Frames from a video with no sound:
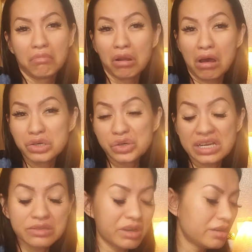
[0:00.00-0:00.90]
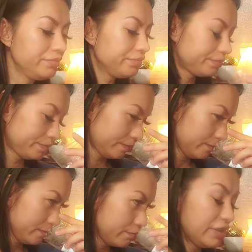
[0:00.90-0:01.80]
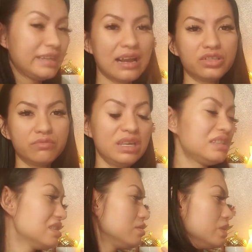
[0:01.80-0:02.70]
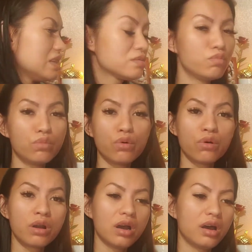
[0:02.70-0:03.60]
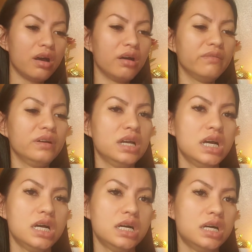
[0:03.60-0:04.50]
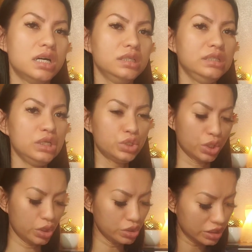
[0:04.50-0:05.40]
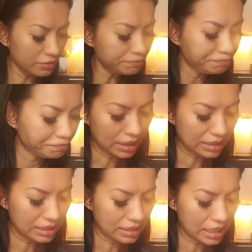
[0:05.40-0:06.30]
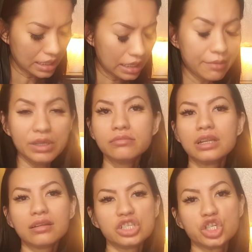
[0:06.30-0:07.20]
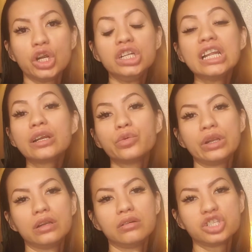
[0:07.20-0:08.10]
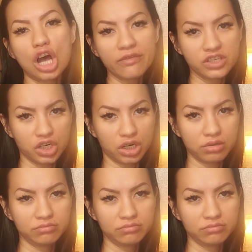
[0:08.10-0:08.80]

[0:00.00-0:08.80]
laundry as well. But yeah, to me, this is more of a detergent and I mean, not liquid softener.